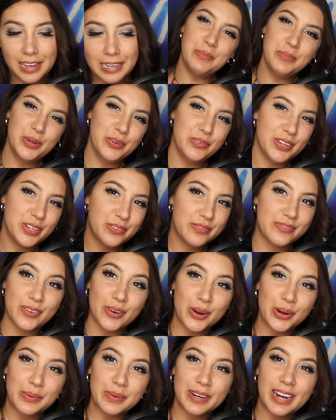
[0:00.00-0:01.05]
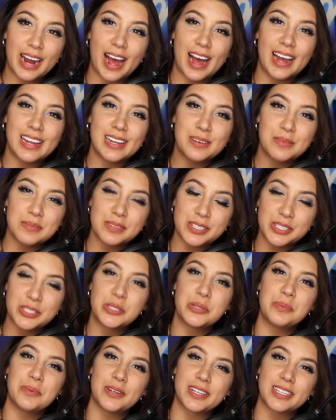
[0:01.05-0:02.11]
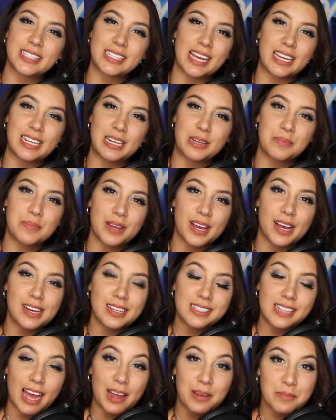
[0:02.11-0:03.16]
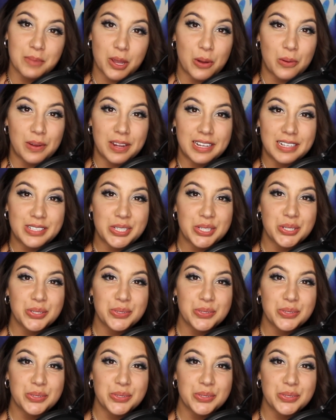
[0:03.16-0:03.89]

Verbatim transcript: But moving forward, I am super excited because I'm going